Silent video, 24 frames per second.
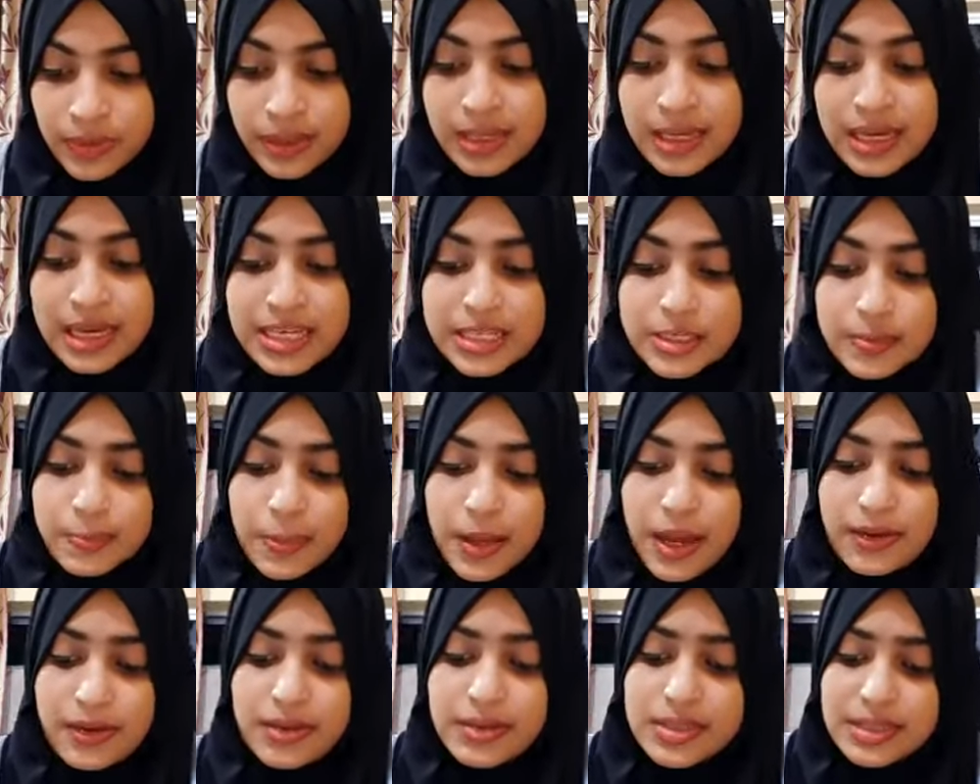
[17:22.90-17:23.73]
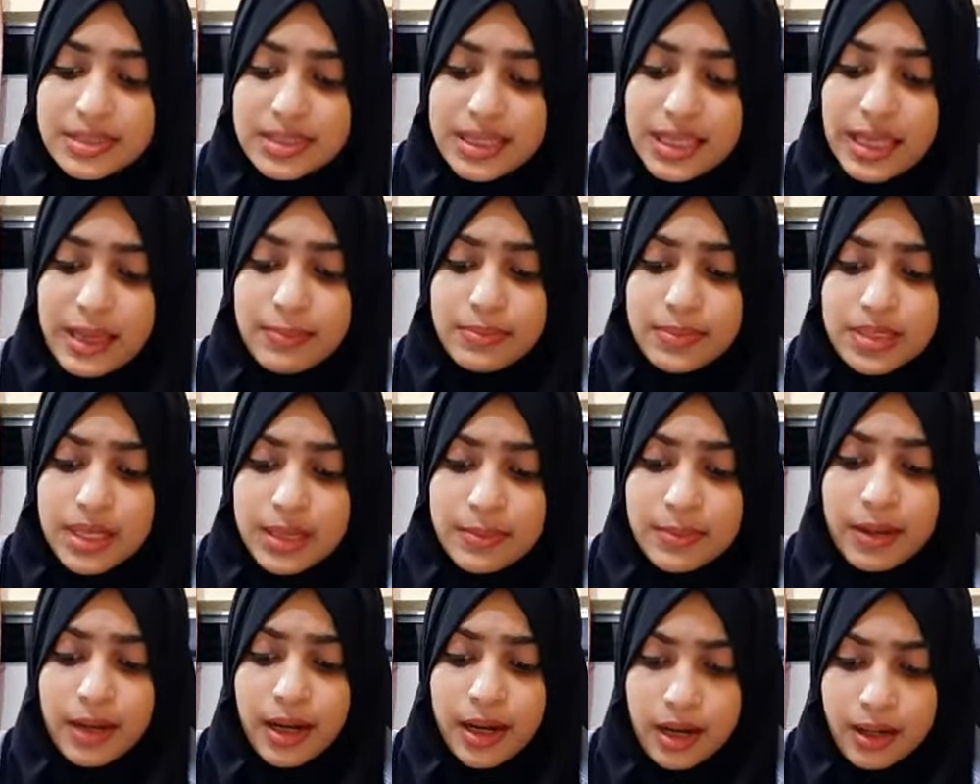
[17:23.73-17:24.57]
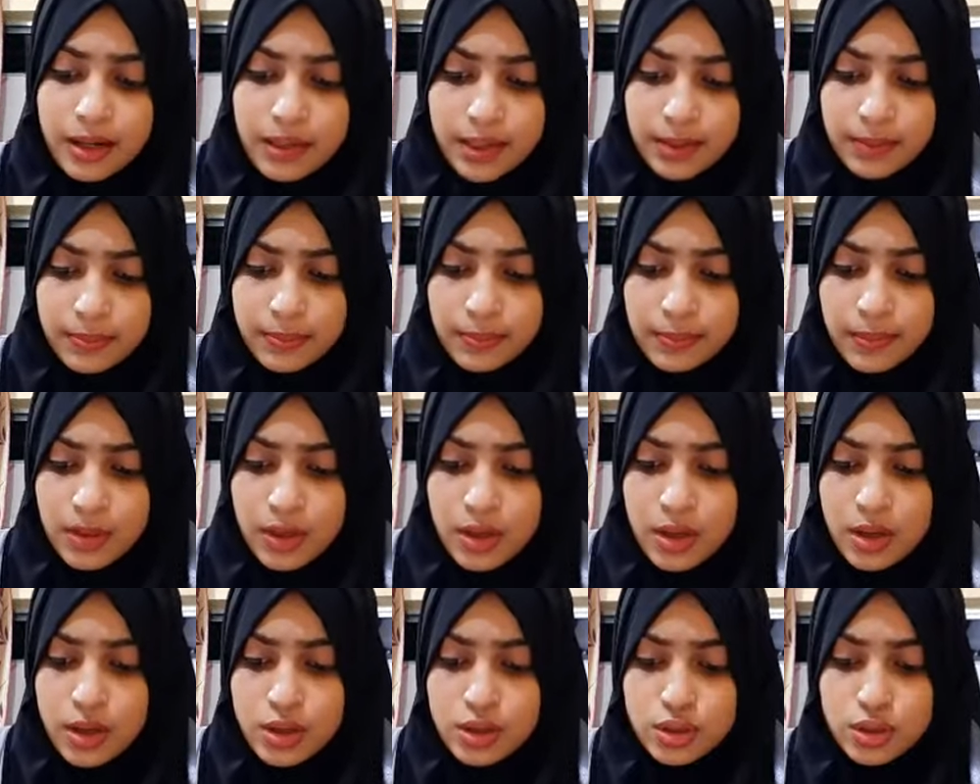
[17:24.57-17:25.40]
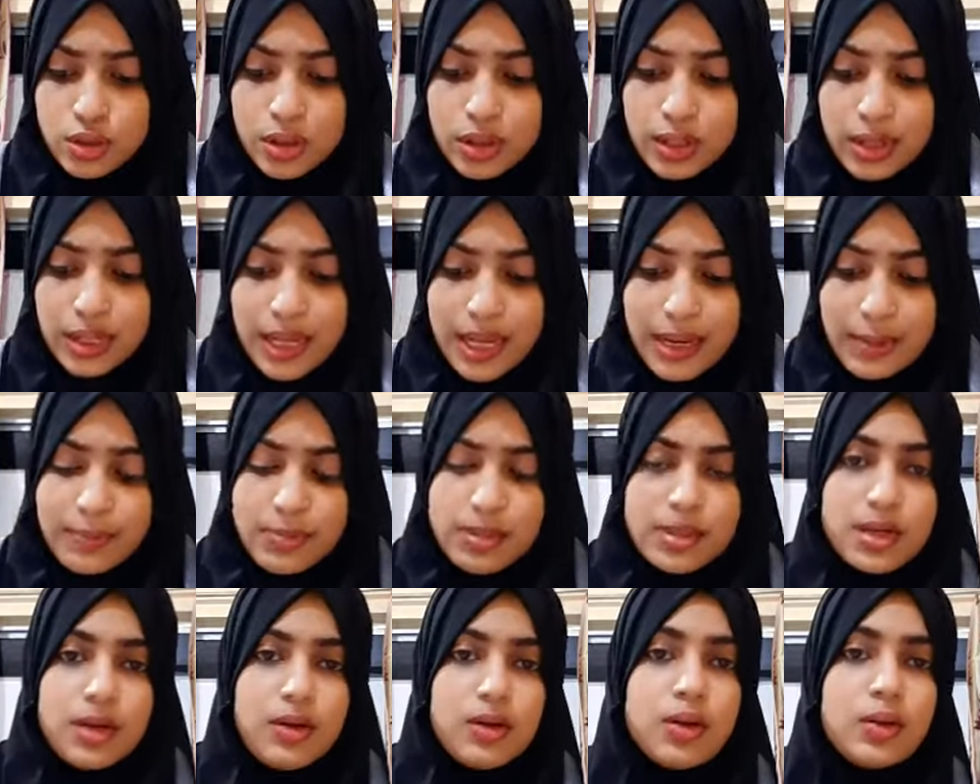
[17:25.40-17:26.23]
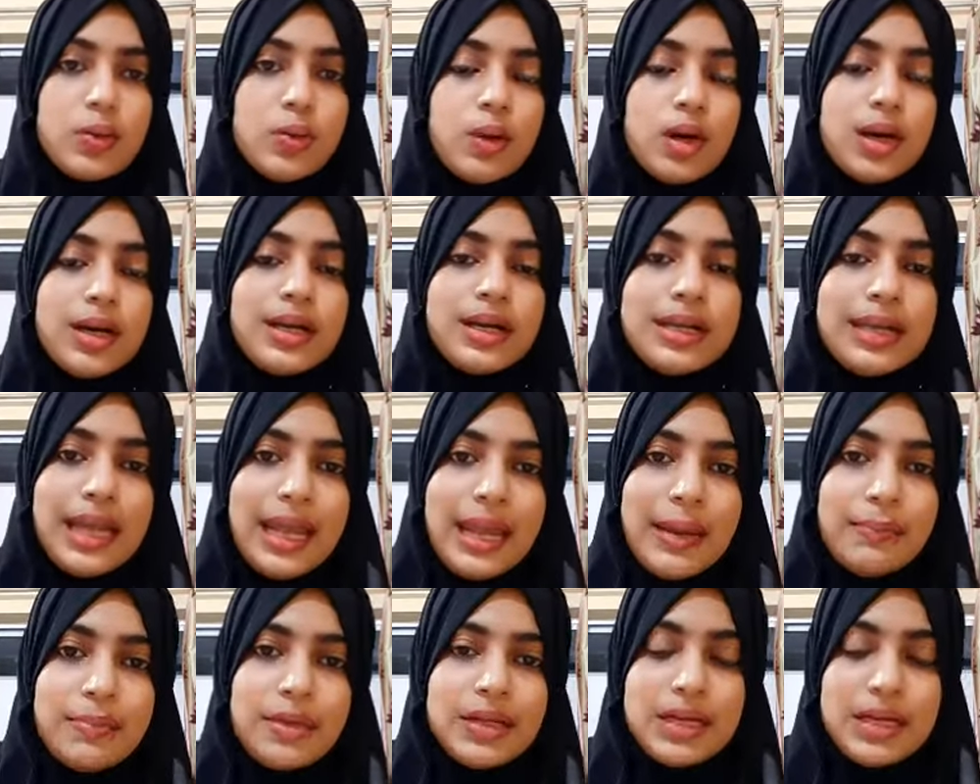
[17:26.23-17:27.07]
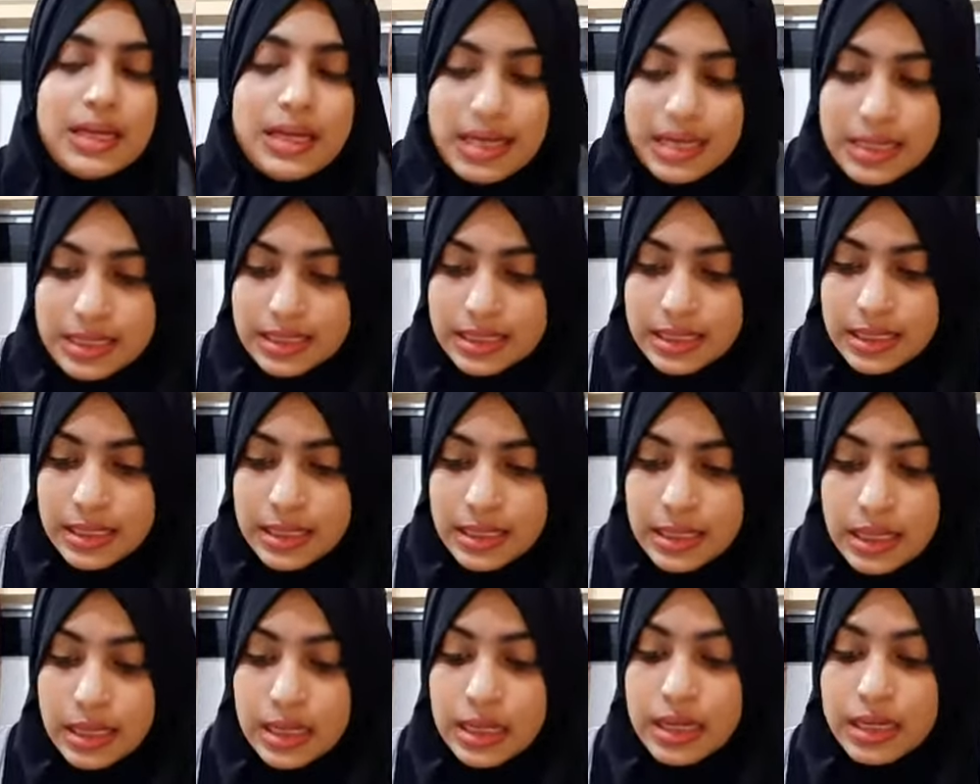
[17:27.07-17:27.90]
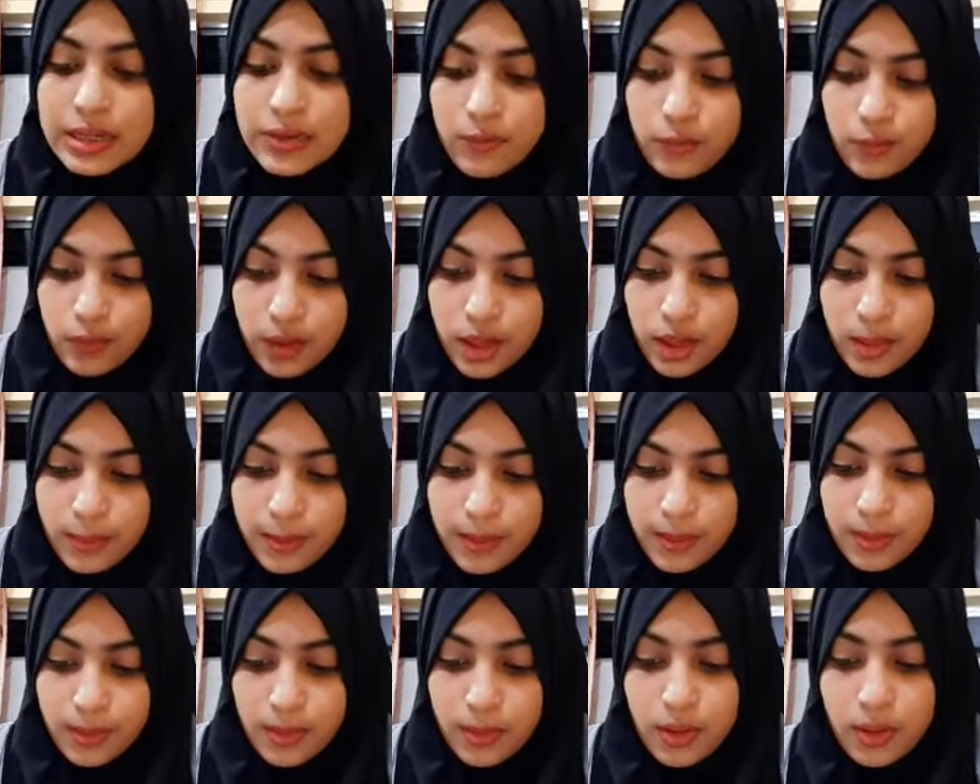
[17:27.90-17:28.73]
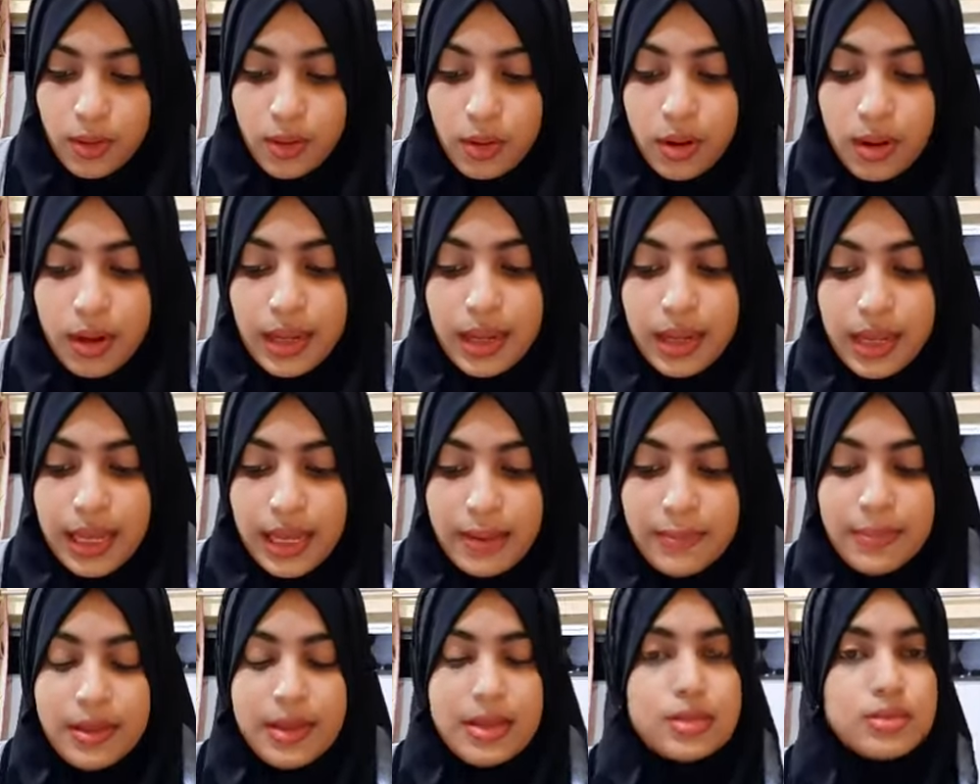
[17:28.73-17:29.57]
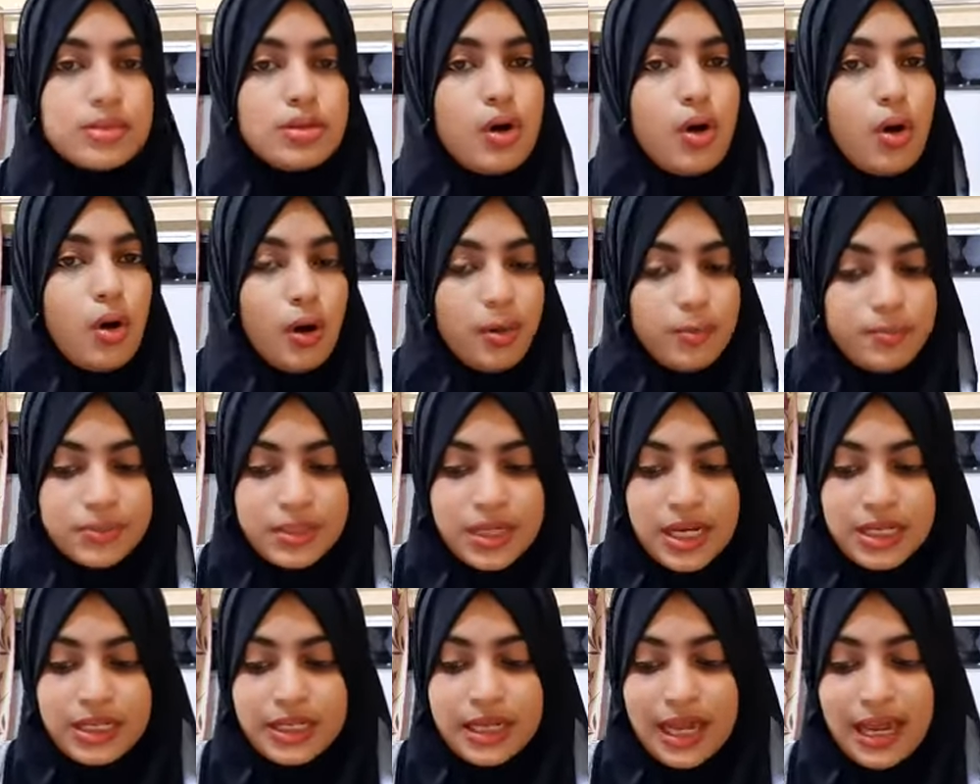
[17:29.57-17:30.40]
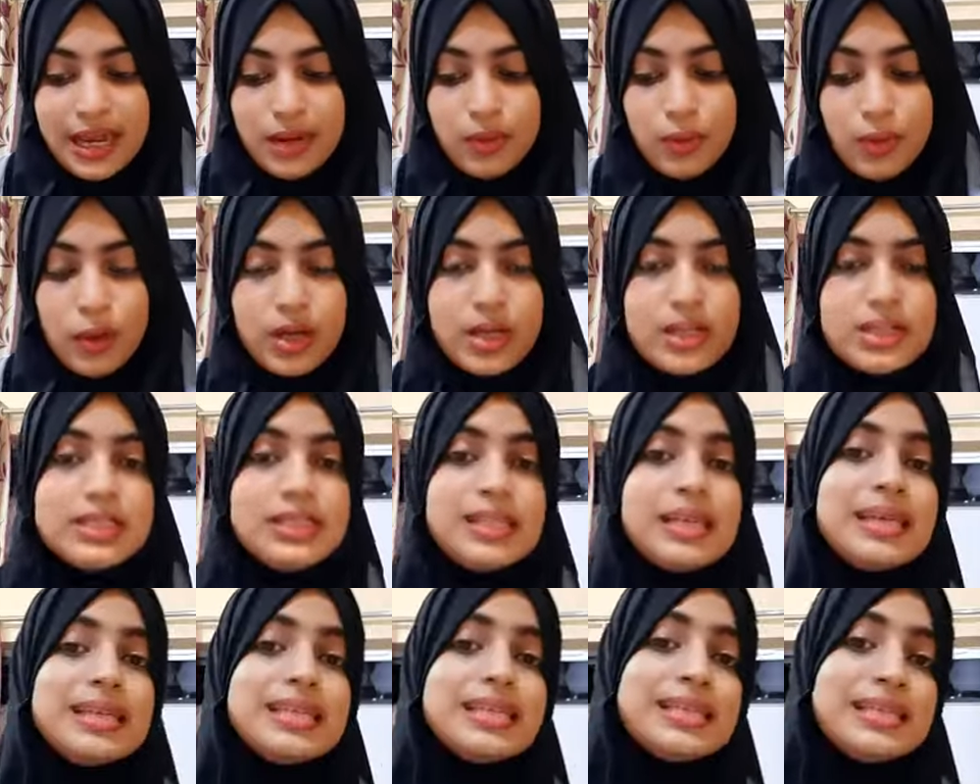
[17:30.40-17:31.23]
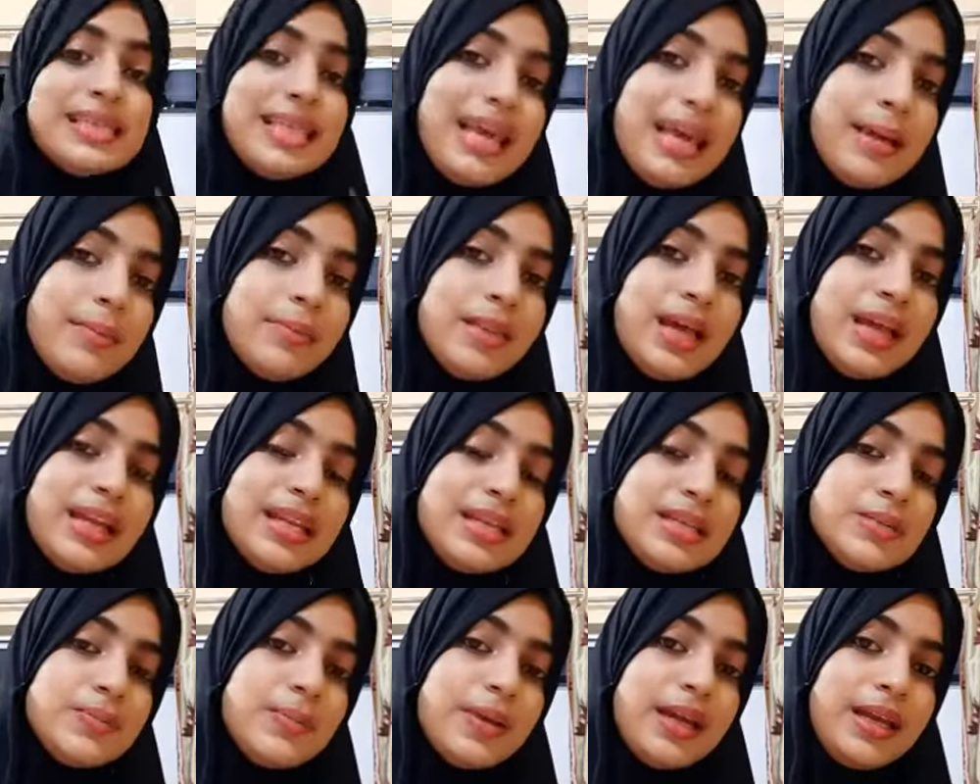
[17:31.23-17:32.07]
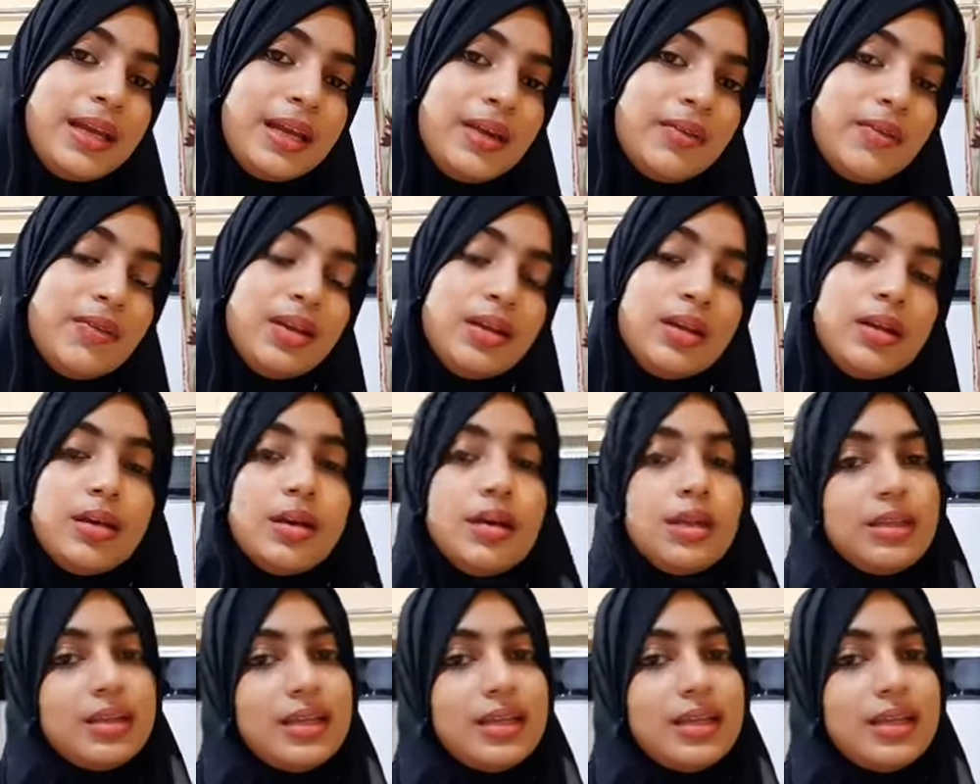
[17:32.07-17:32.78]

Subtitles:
His parents named him Hari. So the word named is verb, him is the object, and what is his name that is being given?